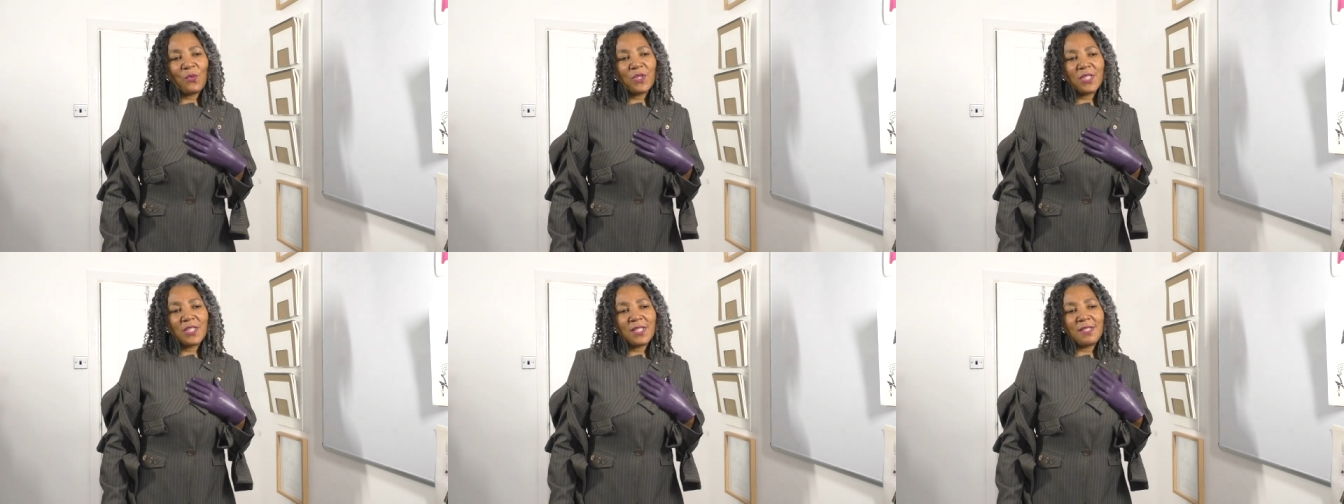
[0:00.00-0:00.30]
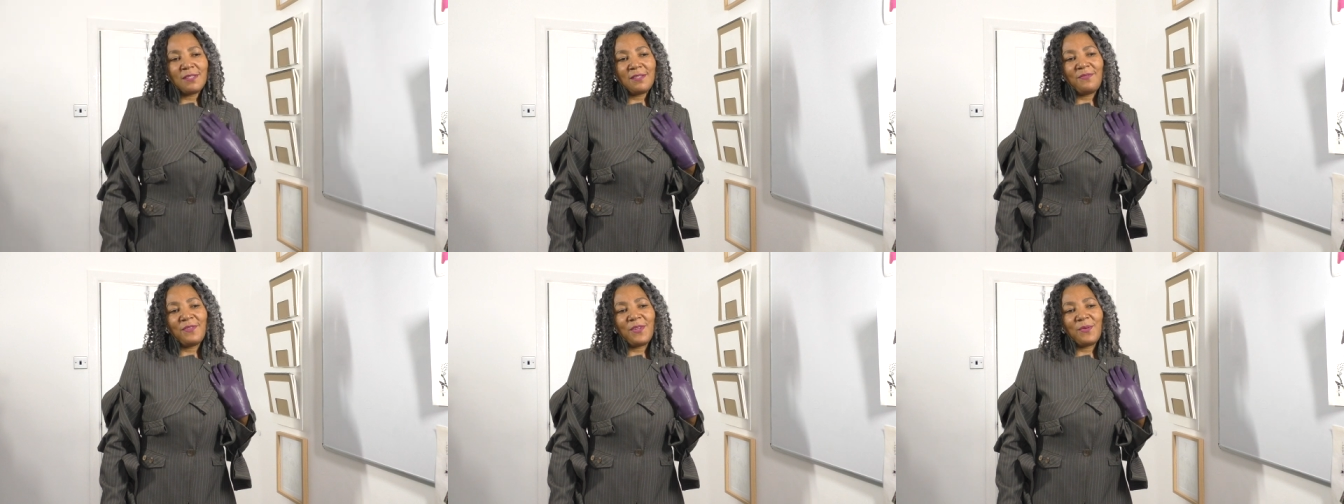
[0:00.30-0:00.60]
want
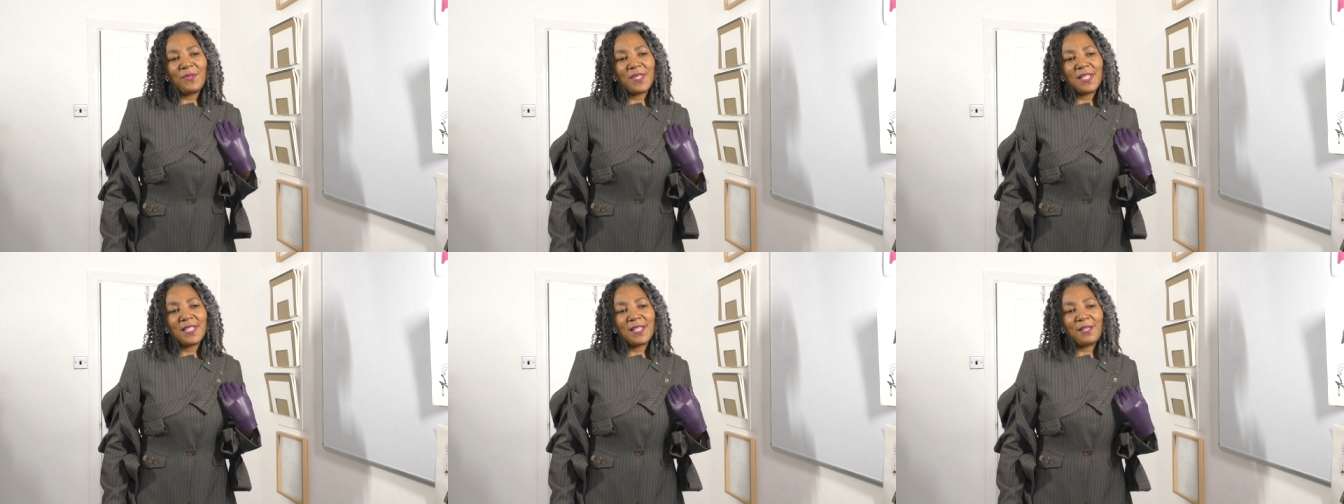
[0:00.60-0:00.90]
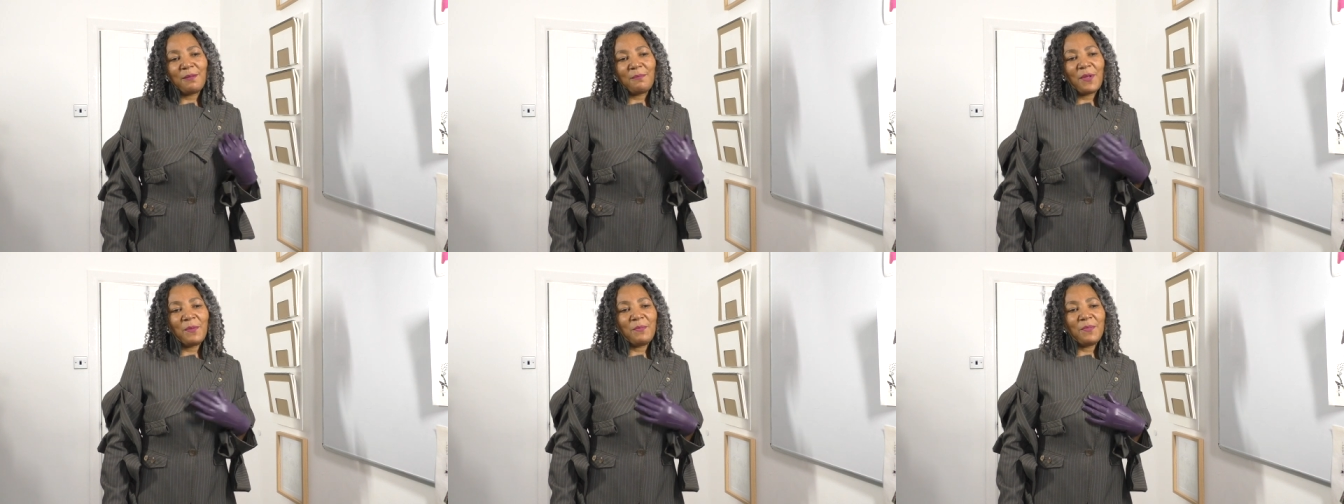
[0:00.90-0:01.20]
it to be with this at
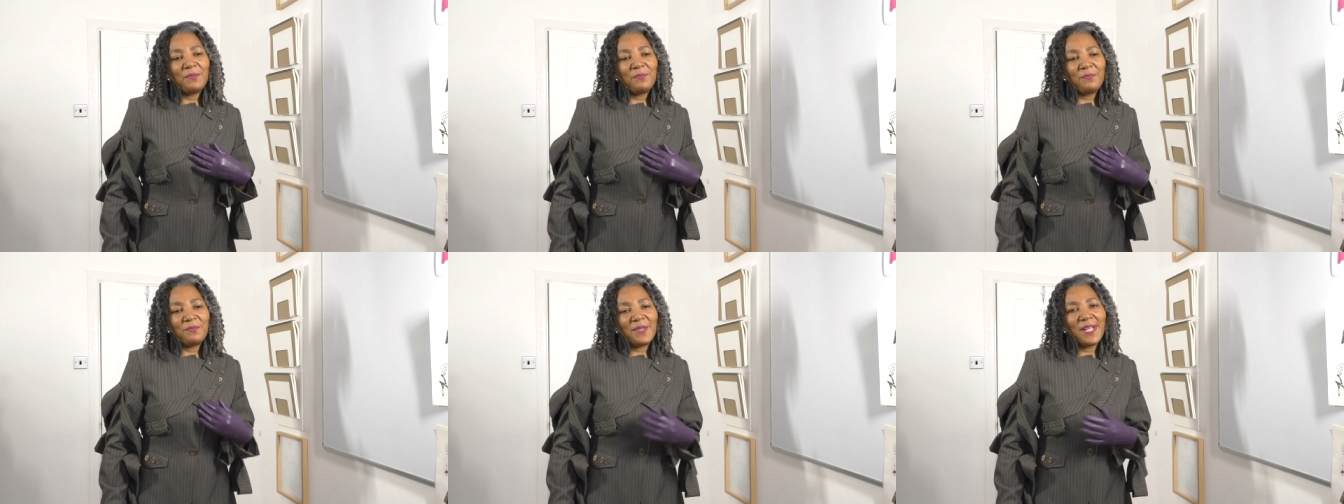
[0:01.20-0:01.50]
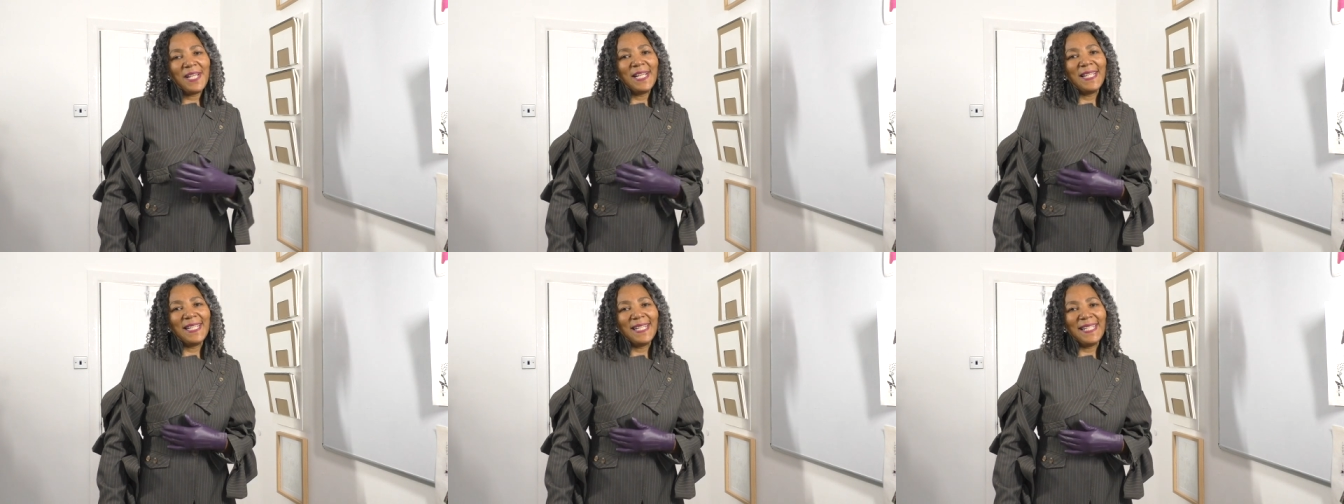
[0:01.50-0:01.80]
the
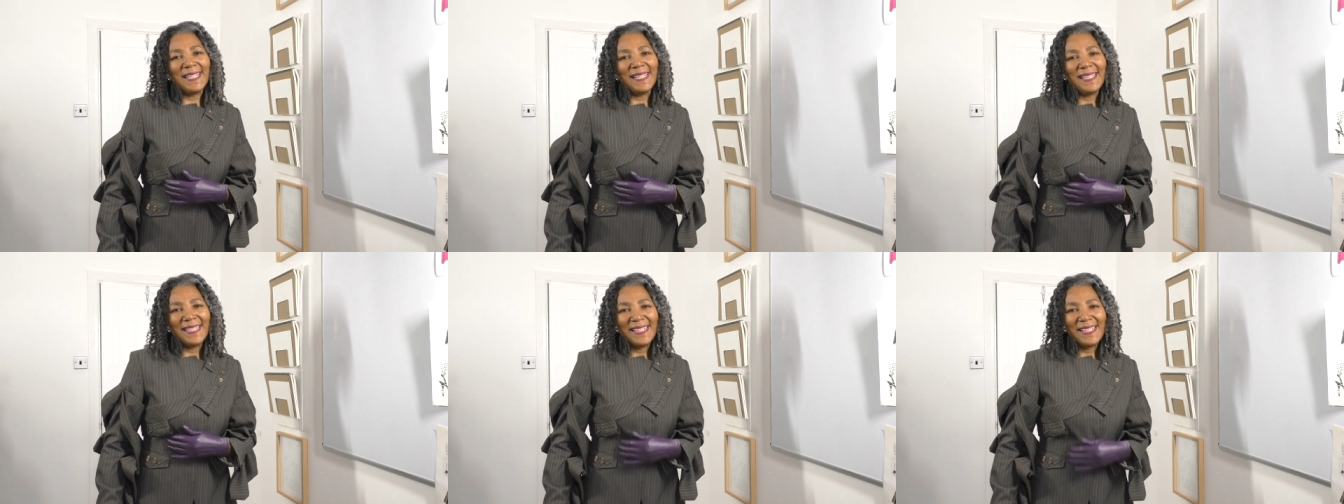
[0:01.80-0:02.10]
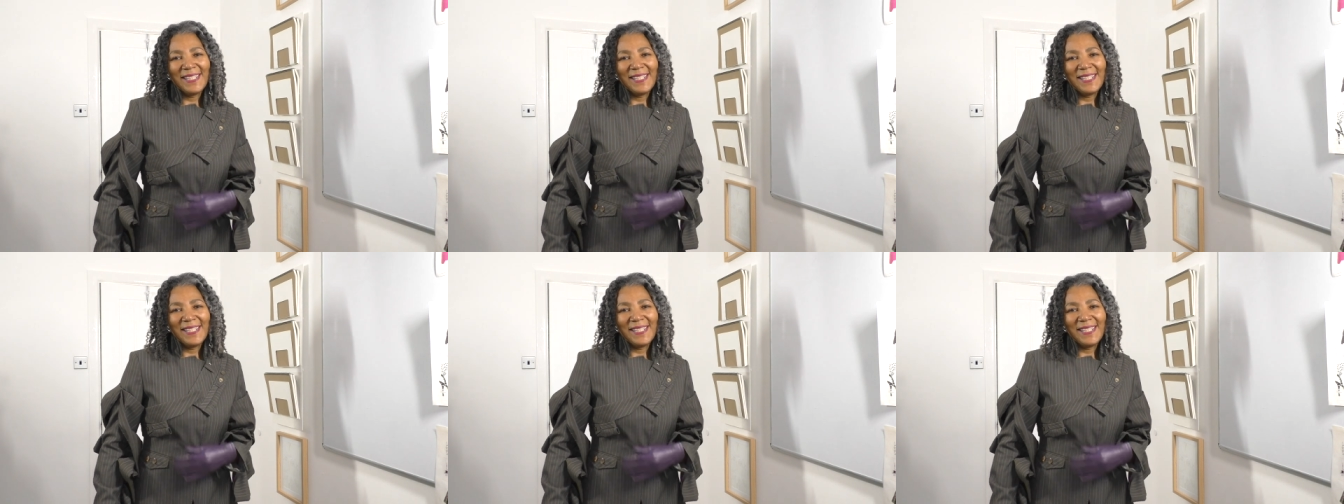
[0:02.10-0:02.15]
moment.